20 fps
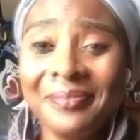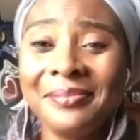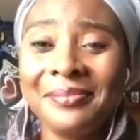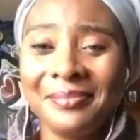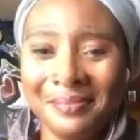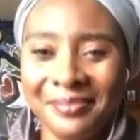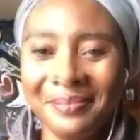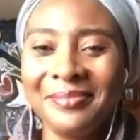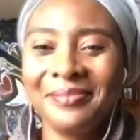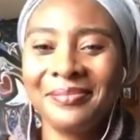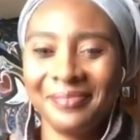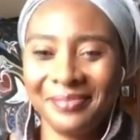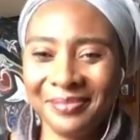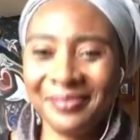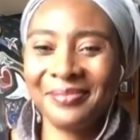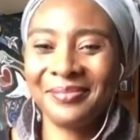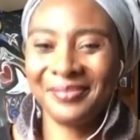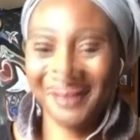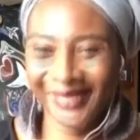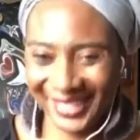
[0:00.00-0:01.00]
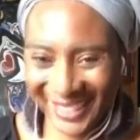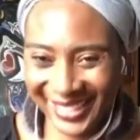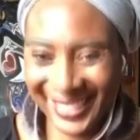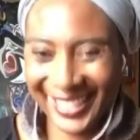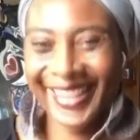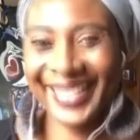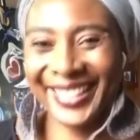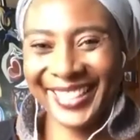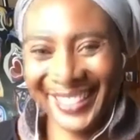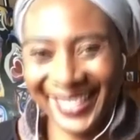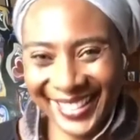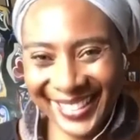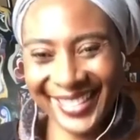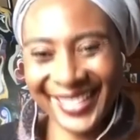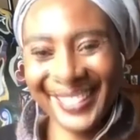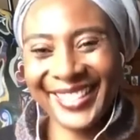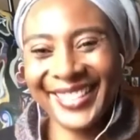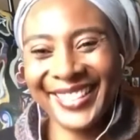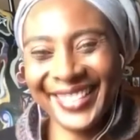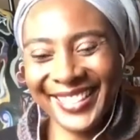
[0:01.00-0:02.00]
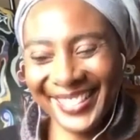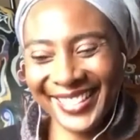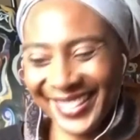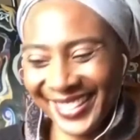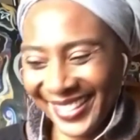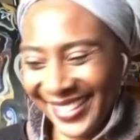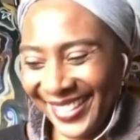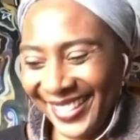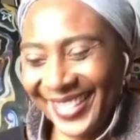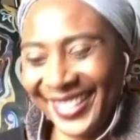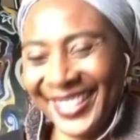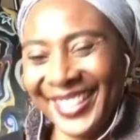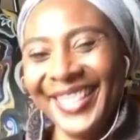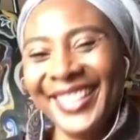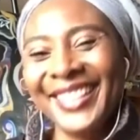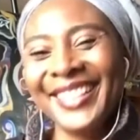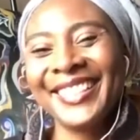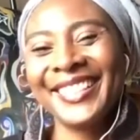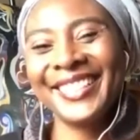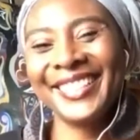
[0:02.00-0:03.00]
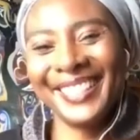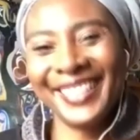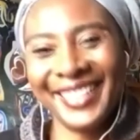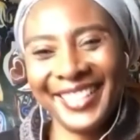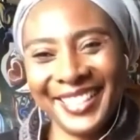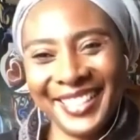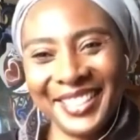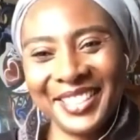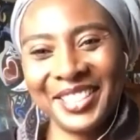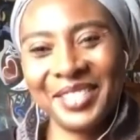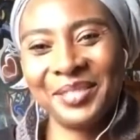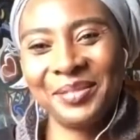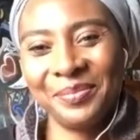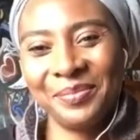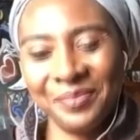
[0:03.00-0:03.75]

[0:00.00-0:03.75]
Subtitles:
go to a hotel, register, stand in line.